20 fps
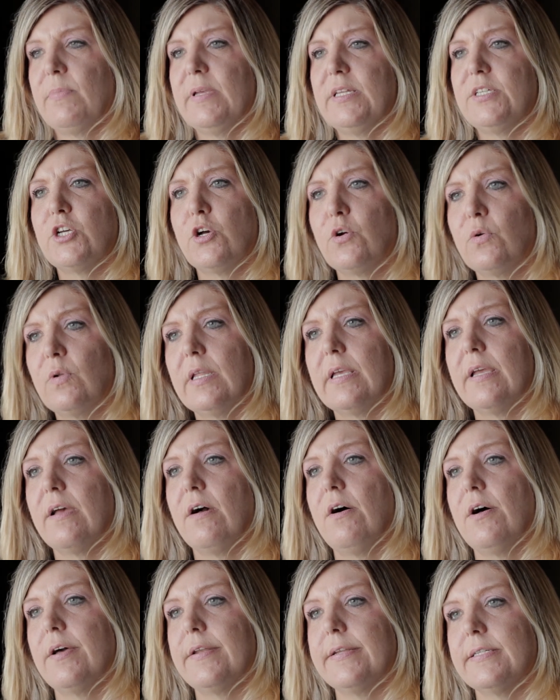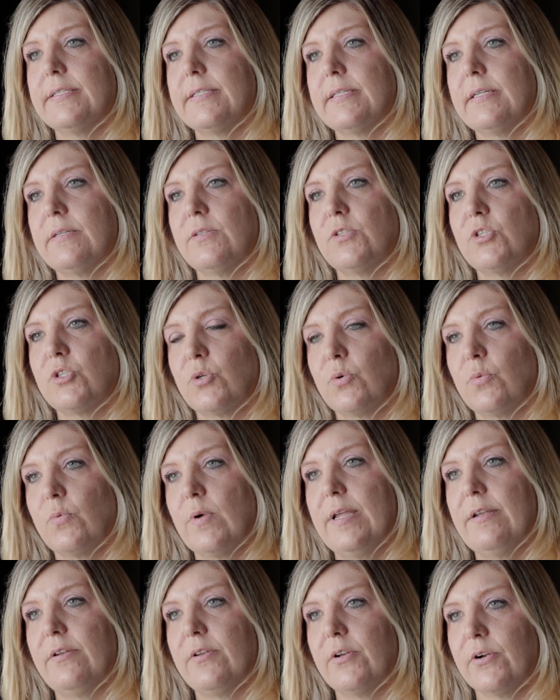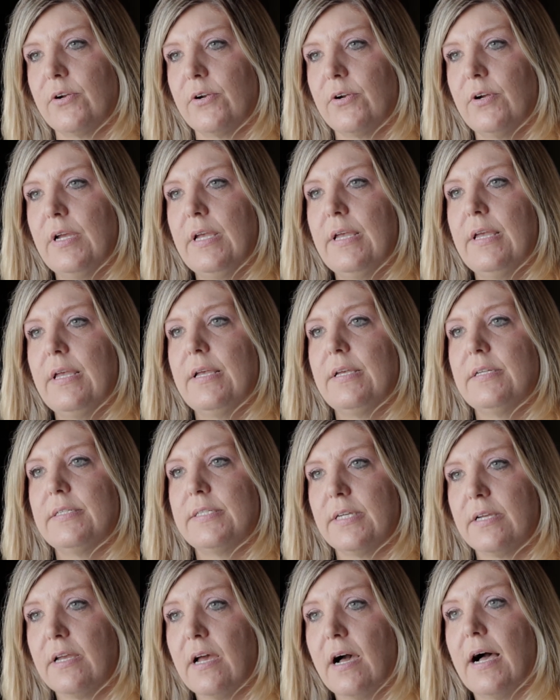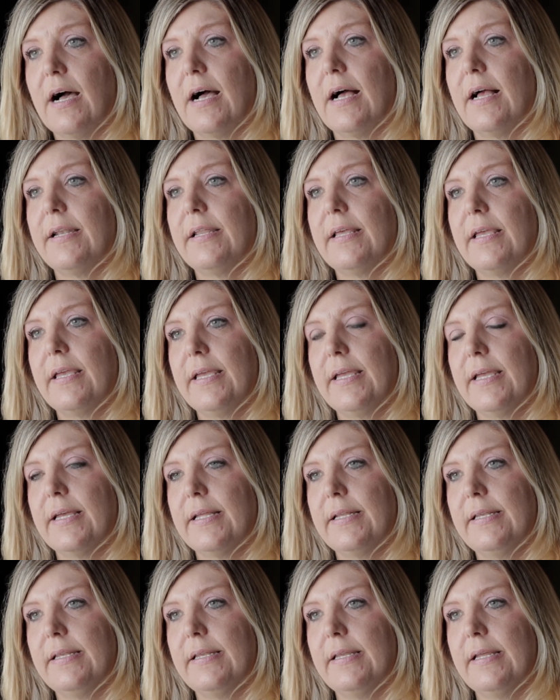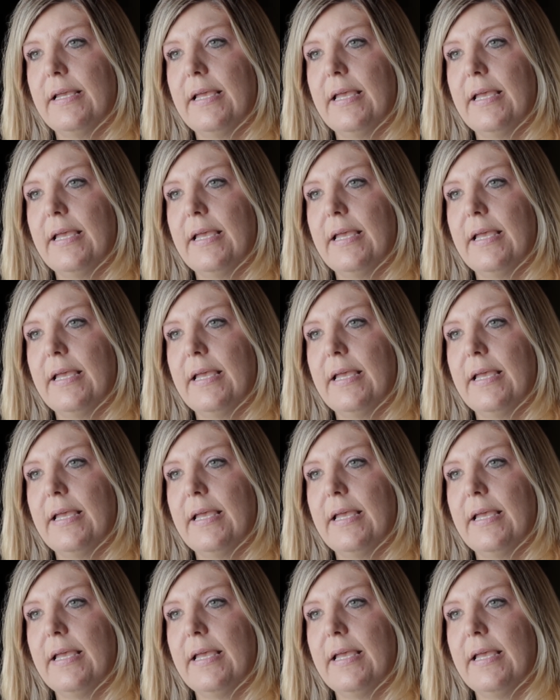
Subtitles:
be totally honest and surrender to God. And